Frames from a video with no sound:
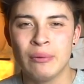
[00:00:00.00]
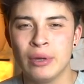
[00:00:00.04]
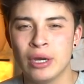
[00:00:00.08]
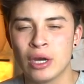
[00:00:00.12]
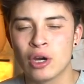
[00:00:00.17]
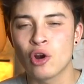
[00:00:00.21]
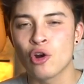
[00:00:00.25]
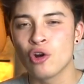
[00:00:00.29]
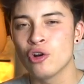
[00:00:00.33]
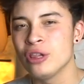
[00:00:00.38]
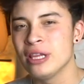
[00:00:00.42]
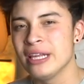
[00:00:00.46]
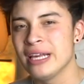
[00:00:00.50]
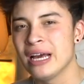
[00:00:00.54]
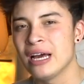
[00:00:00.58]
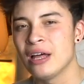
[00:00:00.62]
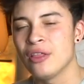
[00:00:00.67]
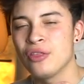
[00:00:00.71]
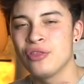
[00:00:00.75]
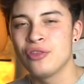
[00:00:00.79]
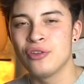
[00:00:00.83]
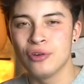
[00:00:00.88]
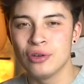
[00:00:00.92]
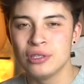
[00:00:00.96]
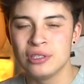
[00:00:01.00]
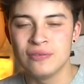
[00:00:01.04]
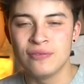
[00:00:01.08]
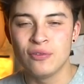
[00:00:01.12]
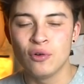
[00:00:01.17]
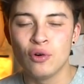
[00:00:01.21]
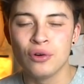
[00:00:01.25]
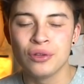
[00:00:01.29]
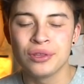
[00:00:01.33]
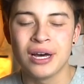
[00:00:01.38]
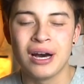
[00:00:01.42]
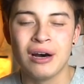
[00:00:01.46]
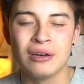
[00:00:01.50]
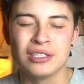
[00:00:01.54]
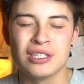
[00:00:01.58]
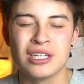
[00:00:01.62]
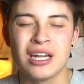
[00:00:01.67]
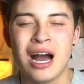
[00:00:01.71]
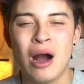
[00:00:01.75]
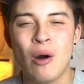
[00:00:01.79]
We're currently at 34,000.